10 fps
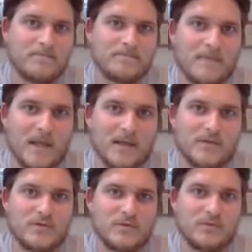
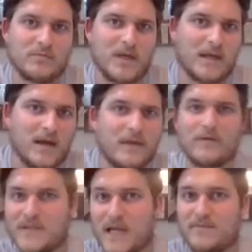and to make
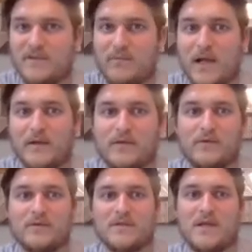other types of
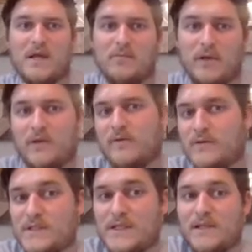molecules. But here
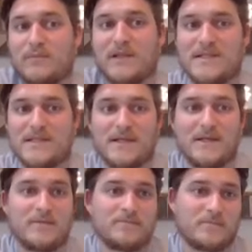you see them
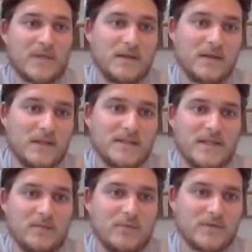listed in these
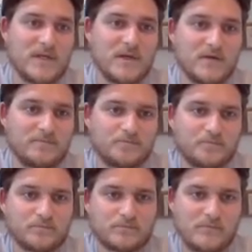tables here.
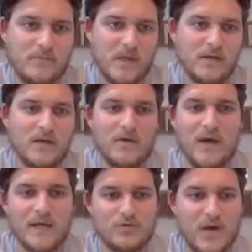
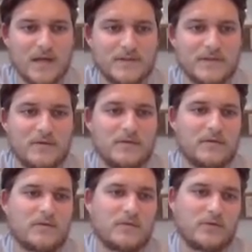
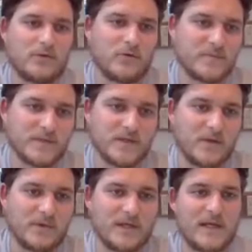Hydroxyl groups and
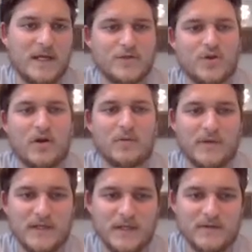O and H,
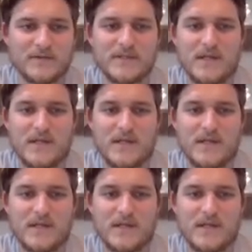carbonyls.